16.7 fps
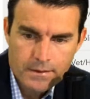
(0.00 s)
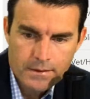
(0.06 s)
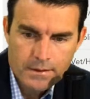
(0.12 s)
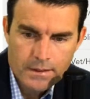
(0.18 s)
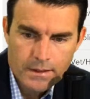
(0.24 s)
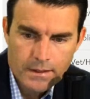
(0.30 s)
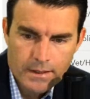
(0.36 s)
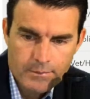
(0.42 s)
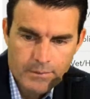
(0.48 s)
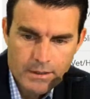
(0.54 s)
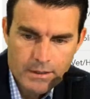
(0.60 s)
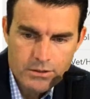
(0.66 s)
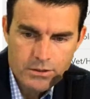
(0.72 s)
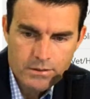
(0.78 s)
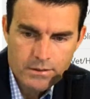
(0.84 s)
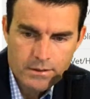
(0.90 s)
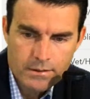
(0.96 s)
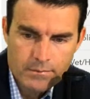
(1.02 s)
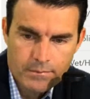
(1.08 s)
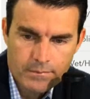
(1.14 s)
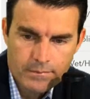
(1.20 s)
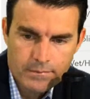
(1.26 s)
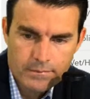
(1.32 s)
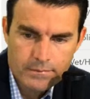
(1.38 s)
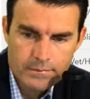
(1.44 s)
I mentioned
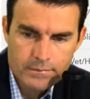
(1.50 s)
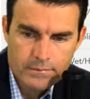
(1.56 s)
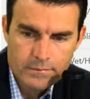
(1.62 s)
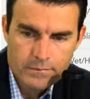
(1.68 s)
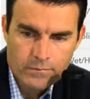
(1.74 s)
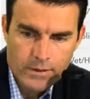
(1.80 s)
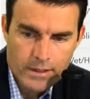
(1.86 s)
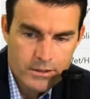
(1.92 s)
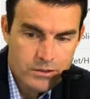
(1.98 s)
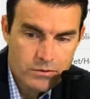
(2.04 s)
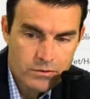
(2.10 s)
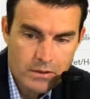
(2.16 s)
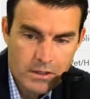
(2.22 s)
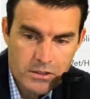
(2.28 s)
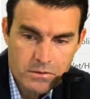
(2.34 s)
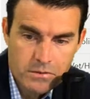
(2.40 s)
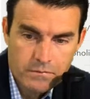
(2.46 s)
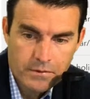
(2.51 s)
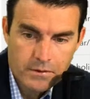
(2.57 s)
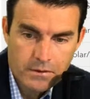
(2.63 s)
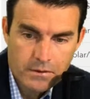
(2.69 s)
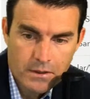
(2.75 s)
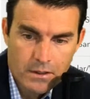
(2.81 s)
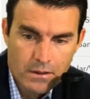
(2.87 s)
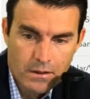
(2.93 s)
them: registration for
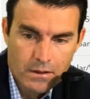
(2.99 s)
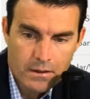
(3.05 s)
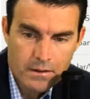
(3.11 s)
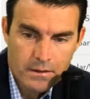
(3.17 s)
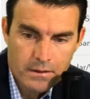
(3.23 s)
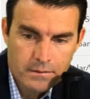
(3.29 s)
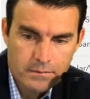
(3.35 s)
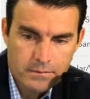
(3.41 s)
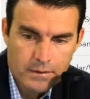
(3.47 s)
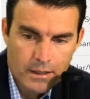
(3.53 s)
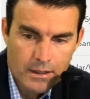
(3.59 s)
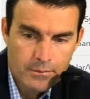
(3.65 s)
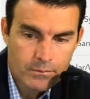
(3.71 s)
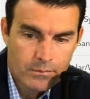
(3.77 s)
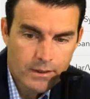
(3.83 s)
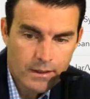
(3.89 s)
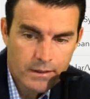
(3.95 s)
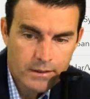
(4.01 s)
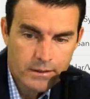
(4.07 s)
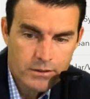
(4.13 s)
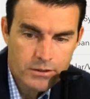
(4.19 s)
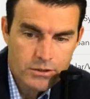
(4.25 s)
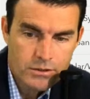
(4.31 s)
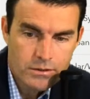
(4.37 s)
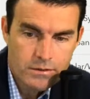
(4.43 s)
your car, umbrella
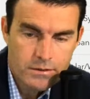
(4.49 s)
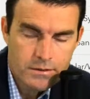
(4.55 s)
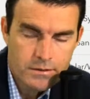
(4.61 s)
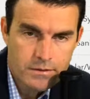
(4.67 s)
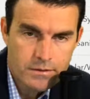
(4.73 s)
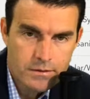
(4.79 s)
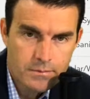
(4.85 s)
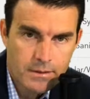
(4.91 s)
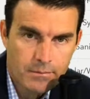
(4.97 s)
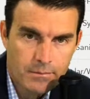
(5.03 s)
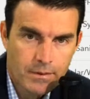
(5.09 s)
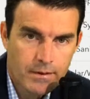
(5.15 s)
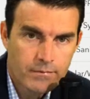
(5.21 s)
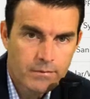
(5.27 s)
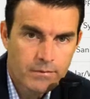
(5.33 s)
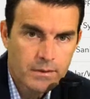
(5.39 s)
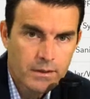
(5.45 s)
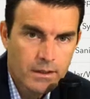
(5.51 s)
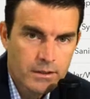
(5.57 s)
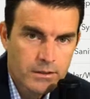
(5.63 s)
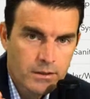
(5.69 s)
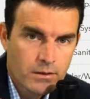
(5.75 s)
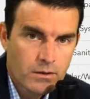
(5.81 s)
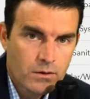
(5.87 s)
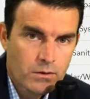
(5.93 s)
insurance. So this would be above and beyond
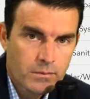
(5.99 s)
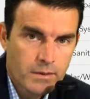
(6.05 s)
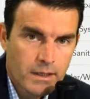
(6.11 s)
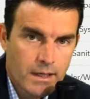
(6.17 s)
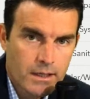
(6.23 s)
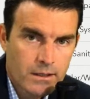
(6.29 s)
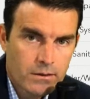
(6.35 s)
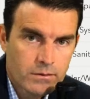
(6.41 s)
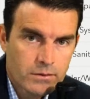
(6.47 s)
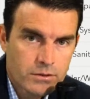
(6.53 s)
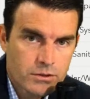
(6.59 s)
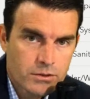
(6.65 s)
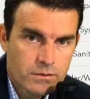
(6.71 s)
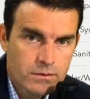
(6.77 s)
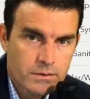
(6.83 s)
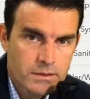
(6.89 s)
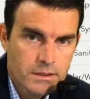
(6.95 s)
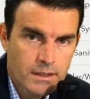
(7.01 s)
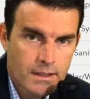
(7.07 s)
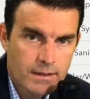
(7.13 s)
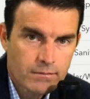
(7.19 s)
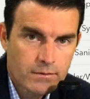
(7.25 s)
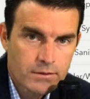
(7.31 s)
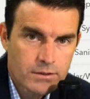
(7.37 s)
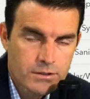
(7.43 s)
your home and auto insurance
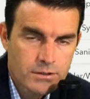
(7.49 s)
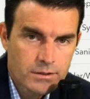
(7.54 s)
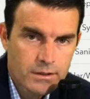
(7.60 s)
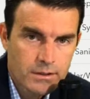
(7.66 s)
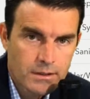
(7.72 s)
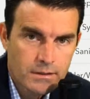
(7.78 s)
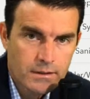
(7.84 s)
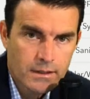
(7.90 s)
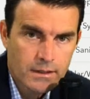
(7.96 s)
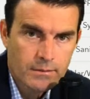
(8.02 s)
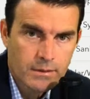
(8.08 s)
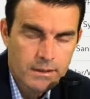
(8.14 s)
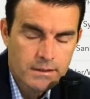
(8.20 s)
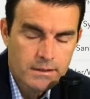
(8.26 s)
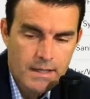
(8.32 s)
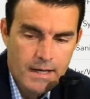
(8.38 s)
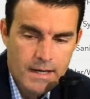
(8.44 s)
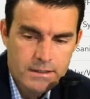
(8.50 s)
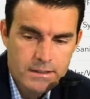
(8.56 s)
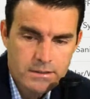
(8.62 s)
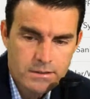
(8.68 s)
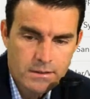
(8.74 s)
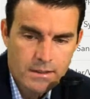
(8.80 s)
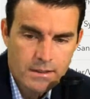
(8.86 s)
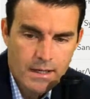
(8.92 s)
coverage that could be
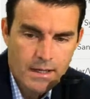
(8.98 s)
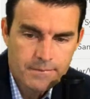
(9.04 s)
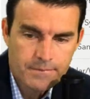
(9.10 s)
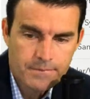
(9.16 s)
attached to that.